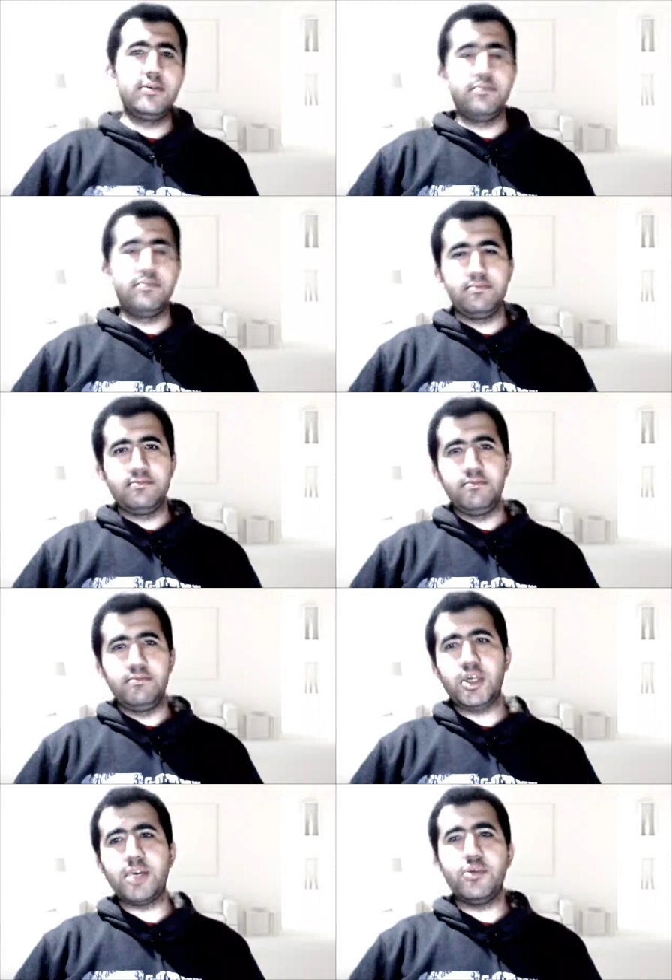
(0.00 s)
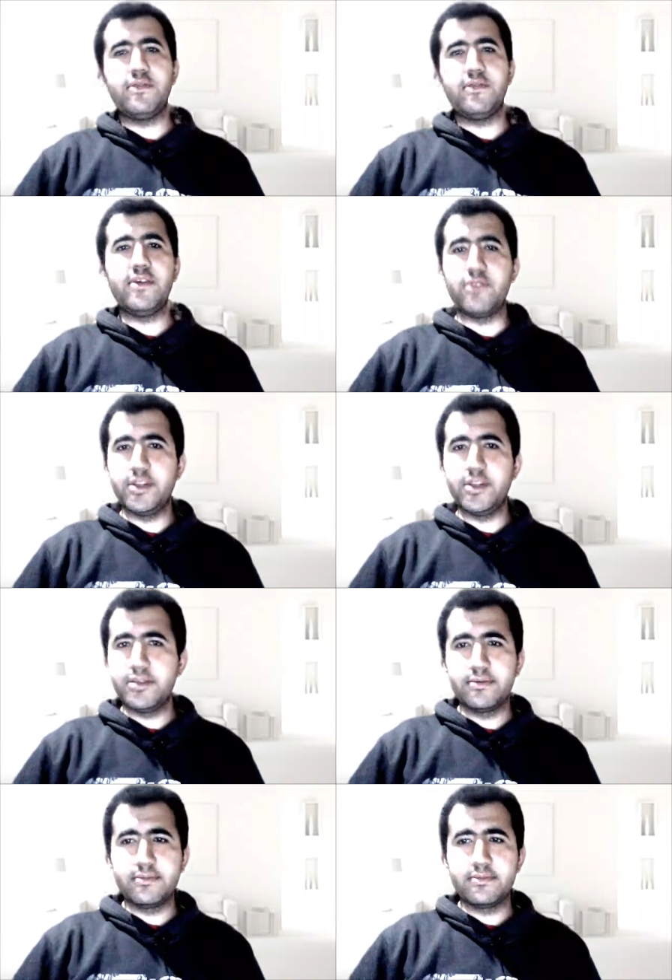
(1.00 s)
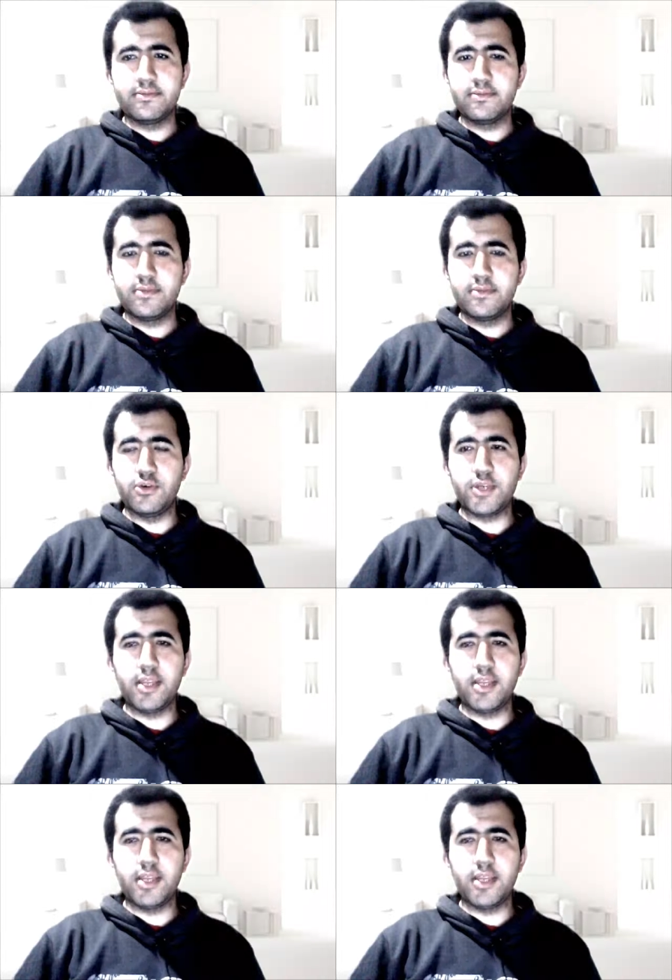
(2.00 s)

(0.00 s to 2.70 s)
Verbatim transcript: Pick up your favorite, okay?